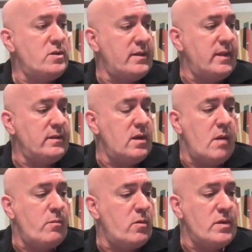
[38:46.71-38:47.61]
I think the
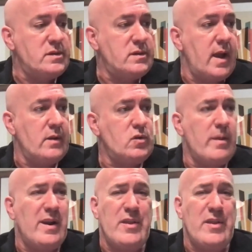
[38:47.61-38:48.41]
number was down to about a